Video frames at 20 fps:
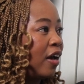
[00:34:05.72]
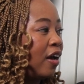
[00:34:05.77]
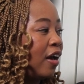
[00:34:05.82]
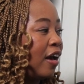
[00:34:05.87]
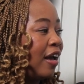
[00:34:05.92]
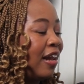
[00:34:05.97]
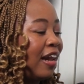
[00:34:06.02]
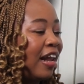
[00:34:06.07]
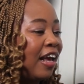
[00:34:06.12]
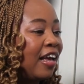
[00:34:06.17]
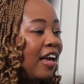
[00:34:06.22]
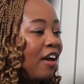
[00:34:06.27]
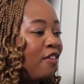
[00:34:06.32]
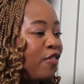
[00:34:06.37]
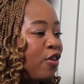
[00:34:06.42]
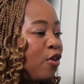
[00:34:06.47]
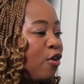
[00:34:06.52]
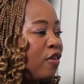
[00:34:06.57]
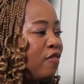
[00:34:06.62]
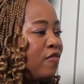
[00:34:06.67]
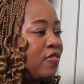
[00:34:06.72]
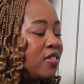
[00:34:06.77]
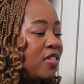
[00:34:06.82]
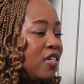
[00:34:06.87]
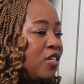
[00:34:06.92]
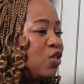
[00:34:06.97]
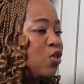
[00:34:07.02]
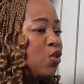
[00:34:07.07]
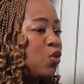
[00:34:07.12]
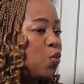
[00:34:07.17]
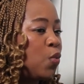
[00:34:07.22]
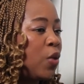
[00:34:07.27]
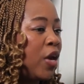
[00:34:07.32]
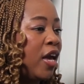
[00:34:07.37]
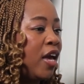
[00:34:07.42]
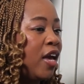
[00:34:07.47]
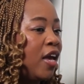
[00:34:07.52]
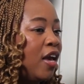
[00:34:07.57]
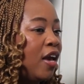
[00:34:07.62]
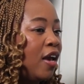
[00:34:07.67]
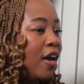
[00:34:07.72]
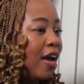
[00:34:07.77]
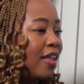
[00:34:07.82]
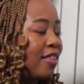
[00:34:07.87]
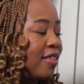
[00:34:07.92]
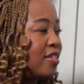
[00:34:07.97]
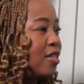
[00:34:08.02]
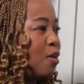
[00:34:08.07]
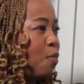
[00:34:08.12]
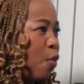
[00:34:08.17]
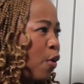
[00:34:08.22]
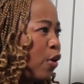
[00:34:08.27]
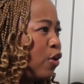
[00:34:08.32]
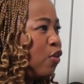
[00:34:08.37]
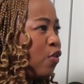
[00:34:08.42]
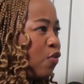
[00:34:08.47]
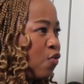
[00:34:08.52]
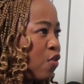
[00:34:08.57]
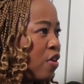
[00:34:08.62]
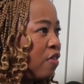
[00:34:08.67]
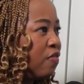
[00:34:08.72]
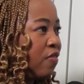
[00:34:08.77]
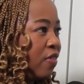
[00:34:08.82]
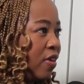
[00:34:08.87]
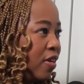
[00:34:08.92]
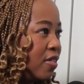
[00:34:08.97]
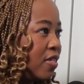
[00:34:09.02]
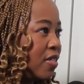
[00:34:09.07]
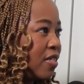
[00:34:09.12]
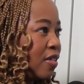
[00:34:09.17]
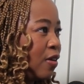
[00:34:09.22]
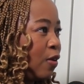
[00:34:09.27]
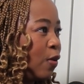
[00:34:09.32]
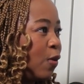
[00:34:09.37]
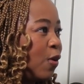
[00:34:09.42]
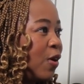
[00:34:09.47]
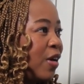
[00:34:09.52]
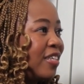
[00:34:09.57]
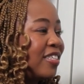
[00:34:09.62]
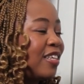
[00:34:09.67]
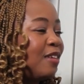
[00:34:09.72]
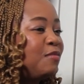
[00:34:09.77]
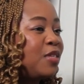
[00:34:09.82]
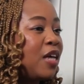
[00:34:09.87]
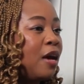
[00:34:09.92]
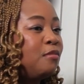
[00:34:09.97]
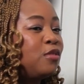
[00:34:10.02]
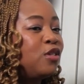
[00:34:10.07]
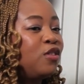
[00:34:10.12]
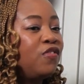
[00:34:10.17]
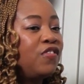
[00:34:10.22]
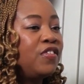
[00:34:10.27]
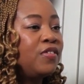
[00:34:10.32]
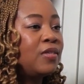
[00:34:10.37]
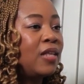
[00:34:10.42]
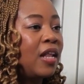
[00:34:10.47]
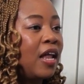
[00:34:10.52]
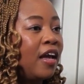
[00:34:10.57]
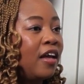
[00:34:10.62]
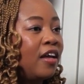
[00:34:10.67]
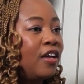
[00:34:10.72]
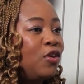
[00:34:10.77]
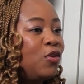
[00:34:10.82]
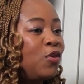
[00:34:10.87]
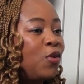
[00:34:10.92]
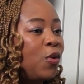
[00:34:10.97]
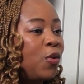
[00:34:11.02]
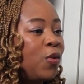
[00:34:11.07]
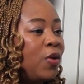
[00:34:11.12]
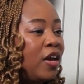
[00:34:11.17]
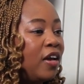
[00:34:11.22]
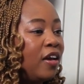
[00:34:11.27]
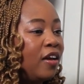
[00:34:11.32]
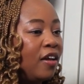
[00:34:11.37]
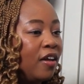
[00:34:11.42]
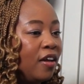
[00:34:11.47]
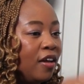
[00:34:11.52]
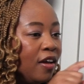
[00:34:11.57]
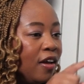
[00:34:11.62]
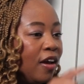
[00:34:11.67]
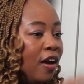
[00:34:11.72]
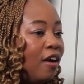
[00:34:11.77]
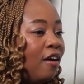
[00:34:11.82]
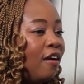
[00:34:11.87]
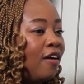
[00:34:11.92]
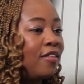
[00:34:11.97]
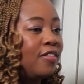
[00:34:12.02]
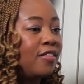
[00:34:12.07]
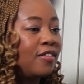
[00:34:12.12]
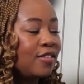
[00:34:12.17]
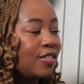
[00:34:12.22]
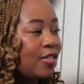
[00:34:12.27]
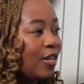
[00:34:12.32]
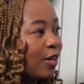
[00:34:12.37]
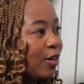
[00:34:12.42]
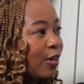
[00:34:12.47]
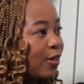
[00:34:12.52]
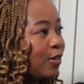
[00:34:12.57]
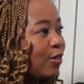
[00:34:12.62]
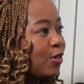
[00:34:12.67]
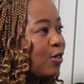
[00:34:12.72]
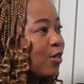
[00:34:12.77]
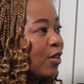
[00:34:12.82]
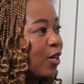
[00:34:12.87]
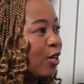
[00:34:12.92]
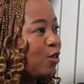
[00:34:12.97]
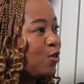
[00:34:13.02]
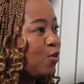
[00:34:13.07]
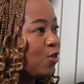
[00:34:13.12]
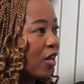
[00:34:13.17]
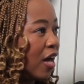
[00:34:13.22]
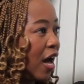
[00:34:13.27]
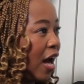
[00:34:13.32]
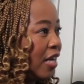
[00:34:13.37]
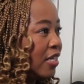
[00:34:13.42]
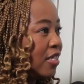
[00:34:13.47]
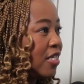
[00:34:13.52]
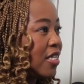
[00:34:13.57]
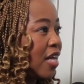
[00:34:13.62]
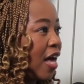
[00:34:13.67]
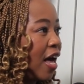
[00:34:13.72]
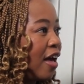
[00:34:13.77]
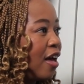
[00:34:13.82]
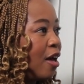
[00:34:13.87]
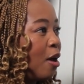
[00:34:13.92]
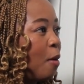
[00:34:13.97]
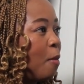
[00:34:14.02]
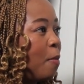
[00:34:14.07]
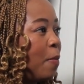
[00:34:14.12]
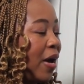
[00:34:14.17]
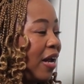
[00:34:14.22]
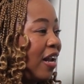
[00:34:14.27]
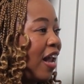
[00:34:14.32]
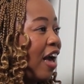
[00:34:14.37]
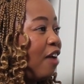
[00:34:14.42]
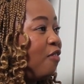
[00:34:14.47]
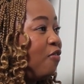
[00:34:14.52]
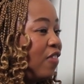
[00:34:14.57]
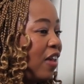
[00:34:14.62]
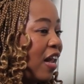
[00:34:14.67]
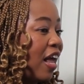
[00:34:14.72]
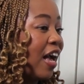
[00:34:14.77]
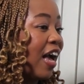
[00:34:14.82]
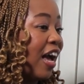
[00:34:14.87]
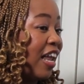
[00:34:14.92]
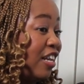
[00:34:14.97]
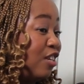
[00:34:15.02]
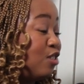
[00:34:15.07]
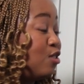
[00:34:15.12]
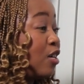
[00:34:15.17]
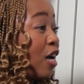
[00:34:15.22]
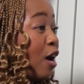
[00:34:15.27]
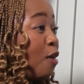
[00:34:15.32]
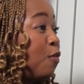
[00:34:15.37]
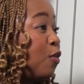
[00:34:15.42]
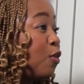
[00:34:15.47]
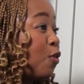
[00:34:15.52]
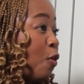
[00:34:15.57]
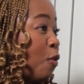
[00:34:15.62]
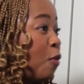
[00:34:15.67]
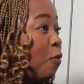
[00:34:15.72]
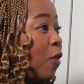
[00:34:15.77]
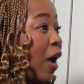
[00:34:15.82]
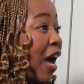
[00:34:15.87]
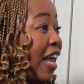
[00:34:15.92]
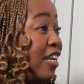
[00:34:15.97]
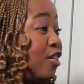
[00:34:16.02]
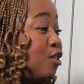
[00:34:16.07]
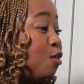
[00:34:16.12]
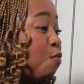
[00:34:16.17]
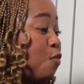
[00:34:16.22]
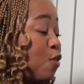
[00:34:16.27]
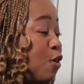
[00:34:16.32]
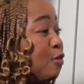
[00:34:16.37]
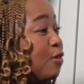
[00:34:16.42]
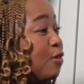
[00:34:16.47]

I like having conversations where there's a point of reference. Sometimes it feels like you're going around the circle to get to the answer, but I feel like I need to come with home. I need to bring